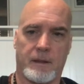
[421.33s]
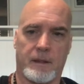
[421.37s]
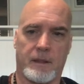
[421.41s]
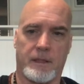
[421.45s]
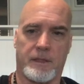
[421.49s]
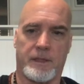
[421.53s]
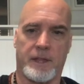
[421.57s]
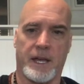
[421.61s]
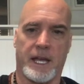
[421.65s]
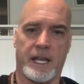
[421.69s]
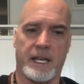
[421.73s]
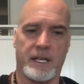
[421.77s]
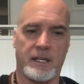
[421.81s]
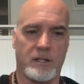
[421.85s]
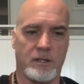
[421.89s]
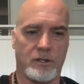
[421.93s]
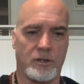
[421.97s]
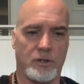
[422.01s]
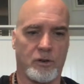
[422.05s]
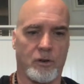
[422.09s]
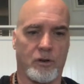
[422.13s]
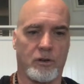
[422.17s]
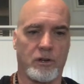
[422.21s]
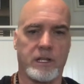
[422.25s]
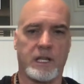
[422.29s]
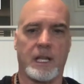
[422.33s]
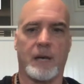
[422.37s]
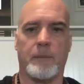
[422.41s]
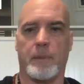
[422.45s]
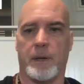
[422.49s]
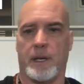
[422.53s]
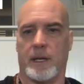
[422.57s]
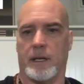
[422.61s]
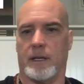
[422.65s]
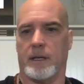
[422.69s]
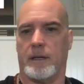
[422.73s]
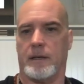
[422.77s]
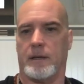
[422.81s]
then you're
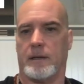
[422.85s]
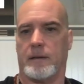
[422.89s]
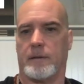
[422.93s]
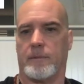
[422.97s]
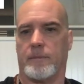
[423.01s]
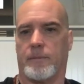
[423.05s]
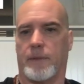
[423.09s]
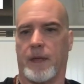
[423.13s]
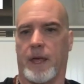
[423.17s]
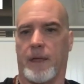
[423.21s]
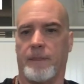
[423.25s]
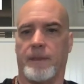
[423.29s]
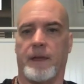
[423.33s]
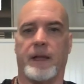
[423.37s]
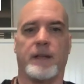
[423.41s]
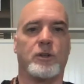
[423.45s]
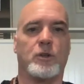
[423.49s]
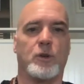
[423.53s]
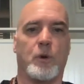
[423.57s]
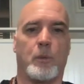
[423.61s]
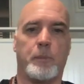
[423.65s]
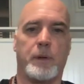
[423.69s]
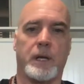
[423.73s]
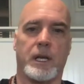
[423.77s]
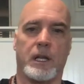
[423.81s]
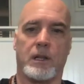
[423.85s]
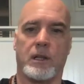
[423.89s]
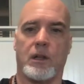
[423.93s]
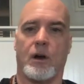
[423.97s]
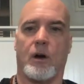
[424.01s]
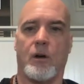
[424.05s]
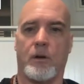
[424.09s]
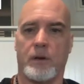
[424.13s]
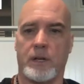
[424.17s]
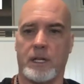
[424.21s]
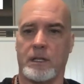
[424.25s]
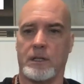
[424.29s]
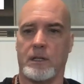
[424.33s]
limited, and then you'll be
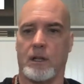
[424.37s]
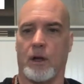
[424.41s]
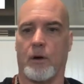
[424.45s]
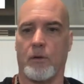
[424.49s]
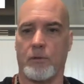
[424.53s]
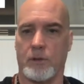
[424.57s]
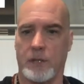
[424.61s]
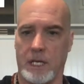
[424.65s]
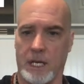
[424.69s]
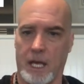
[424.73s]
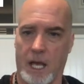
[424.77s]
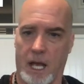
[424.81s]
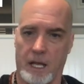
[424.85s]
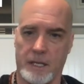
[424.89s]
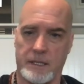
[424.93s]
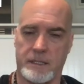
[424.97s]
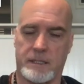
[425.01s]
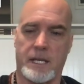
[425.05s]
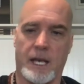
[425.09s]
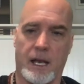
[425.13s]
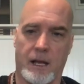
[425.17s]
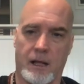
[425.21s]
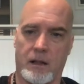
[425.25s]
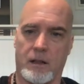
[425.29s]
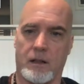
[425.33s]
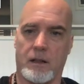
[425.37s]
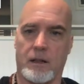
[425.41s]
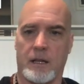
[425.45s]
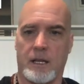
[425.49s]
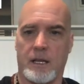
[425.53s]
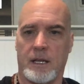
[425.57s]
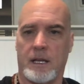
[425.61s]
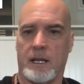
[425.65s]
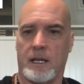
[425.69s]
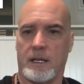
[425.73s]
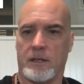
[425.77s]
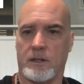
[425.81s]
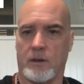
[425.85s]
alone and lonely until
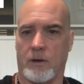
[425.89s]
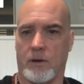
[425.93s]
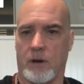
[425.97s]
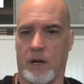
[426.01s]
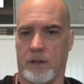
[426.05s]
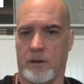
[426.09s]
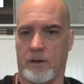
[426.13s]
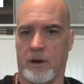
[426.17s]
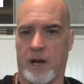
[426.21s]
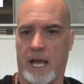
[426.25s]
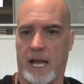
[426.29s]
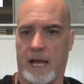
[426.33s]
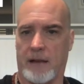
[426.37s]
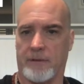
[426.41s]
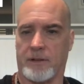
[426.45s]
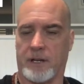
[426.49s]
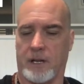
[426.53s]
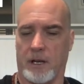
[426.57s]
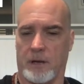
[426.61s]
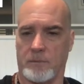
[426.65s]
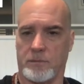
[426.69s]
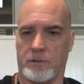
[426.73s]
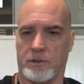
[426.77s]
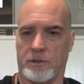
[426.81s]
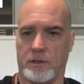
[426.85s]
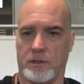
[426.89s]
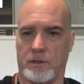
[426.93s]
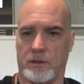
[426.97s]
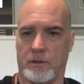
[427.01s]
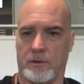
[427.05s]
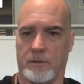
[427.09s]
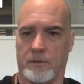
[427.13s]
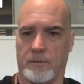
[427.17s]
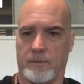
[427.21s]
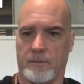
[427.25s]
your other half comes to you.